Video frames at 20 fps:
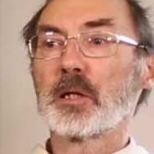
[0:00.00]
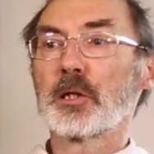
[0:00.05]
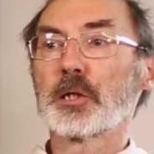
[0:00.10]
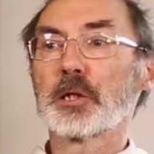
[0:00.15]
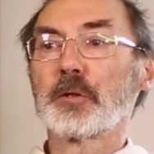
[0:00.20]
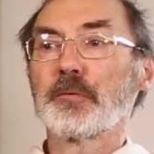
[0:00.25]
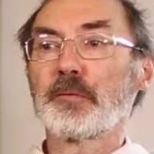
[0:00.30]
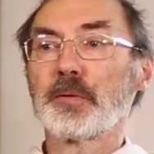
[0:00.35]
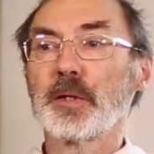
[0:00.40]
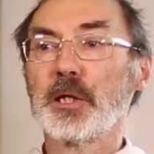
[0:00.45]

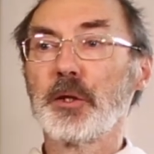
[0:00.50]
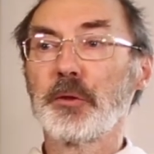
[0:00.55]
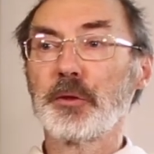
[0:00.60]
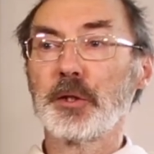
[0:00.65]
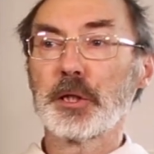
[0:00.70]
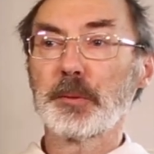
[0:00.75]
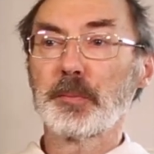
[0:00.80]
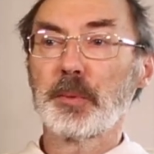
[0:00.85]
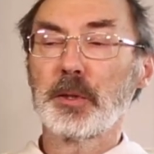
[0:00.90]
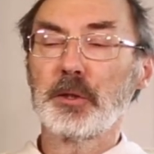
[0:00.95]
So
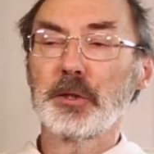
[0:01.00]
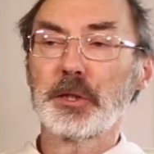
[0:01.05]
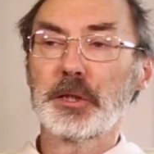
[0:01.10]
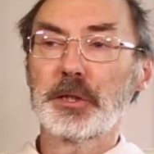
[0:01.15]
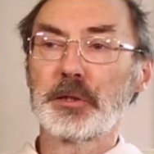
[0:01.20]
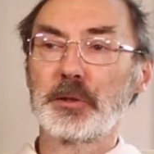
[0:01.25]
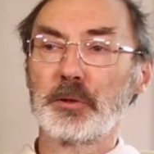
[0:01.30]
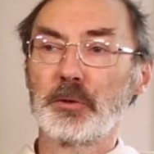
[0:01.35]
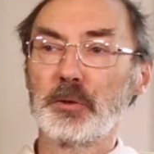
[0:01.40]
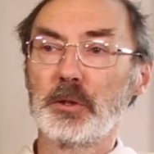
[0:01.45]
faith is
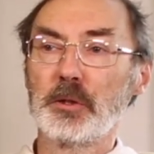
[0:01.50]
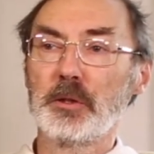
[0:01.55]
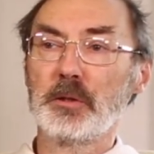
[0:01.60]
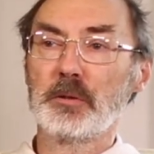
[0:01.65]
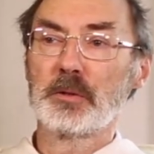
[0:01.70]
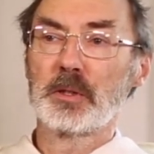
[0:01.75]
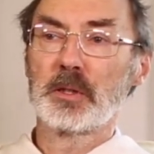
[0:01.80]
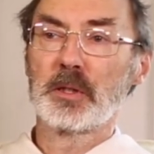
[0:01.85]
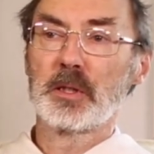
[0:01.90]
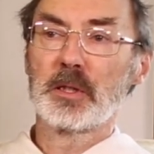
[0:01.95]

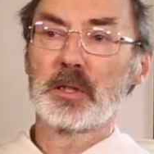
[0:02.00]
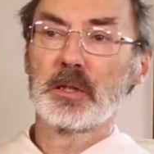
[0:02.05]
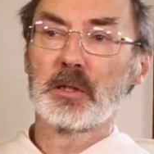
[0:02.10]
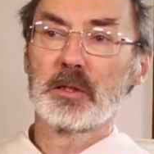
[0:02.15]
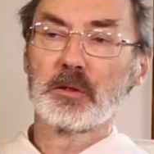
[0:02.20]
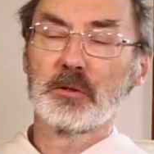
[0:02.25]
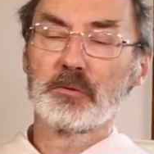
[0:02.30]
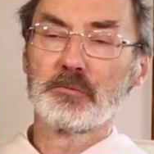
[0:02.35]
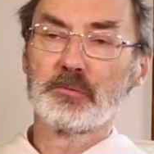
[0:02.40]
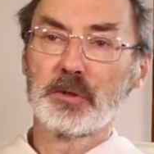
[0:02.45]
personal
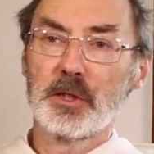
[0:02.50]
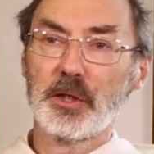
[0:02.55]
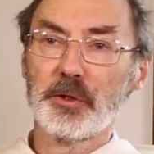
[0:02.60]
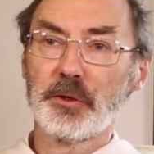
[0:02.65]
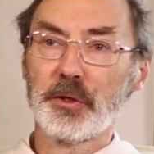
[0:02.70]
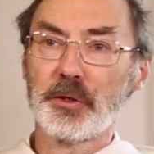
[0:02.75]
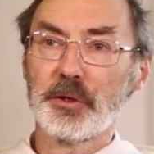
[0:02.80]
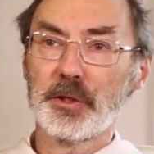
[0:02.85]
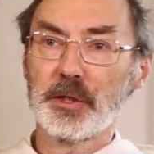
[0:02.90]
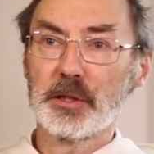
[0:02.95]

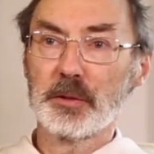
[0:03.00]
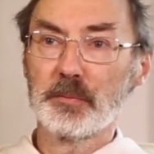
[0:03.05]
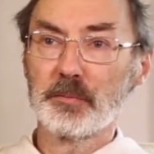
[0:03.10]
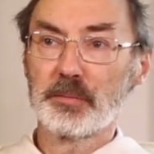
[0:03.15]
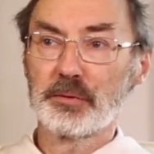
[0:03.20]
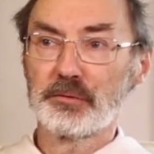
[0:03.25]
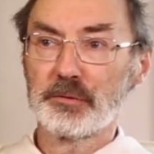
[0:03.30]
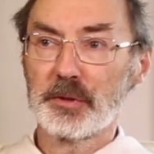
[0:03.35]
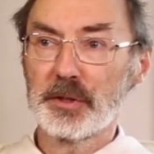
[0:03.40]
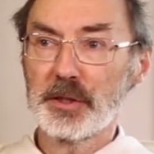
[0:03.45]
rather than
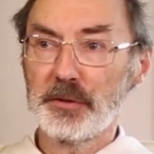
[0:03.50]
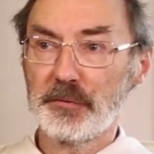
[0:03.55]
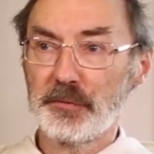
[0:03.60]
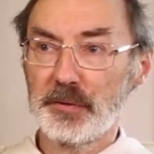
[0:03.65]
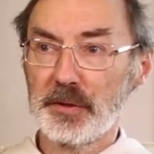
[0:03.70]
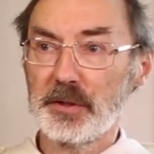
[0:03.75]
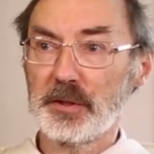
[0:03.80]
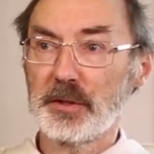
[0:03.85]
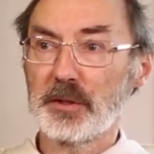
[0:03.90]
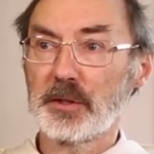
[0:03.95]

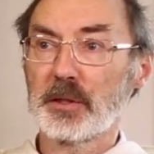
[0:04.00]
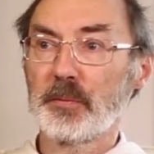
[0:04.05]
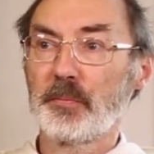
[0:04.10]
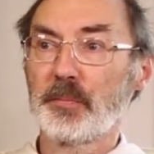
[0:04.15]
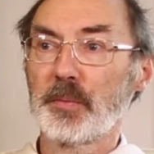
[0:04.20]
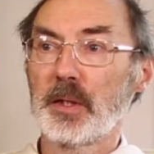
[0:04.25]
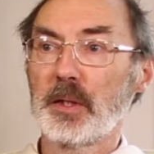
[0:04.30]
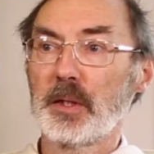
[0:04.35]
private.